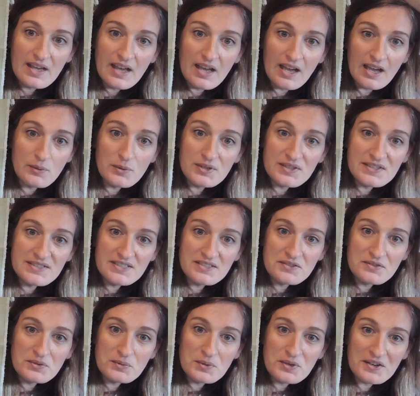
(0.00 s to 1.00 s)
I will
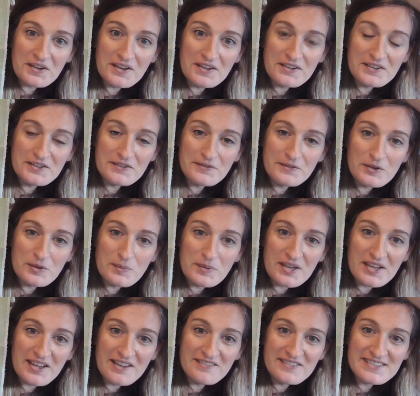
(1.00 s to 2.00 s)
continue to work on her for a
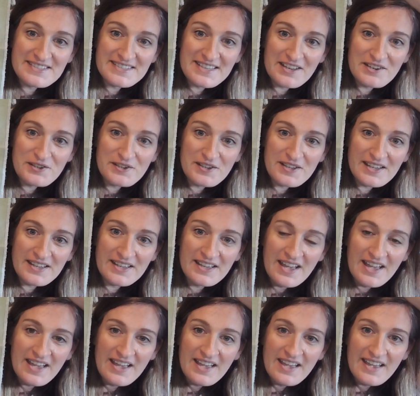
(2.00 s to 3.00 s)
bit every Saturday
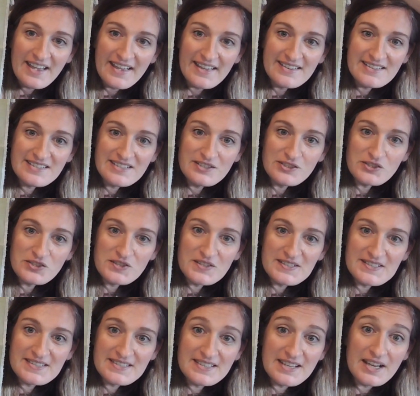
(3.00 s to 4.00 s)
until she
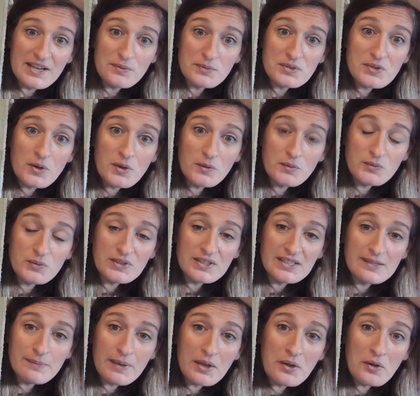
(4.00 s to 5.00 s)
is done, which
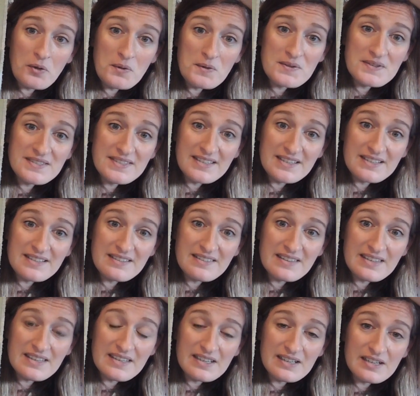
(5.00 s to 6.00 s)
hopefully my goal is the end of
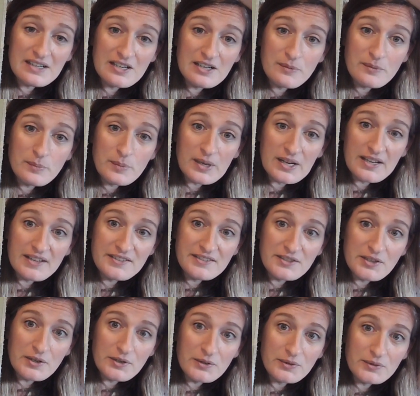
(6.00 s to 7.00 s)
the year, but I
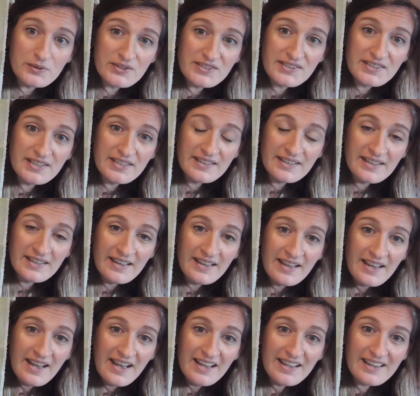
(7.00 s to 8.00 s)
got
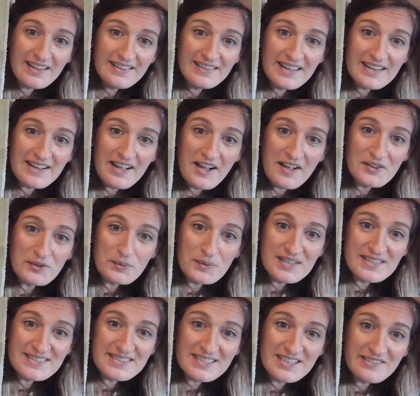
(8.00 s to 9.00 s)
a lot of
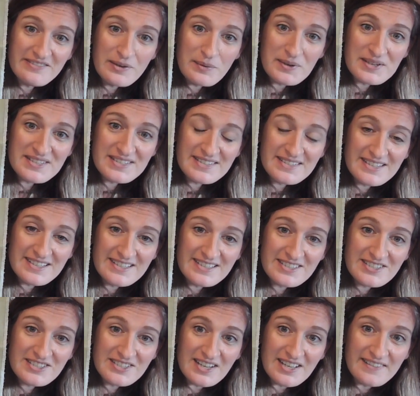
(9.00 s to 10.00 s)
Halloween stuff I want to
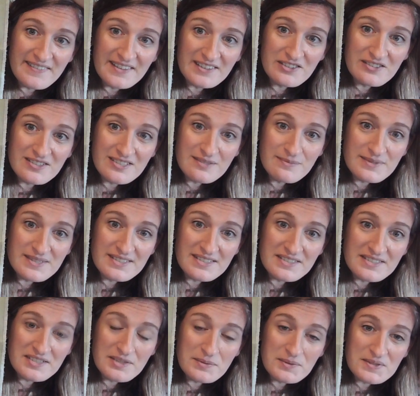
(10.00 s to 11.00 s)
stitch, and then Christmas
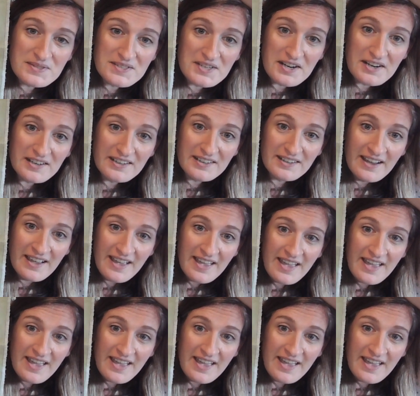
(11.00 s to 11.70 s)
stitching will start.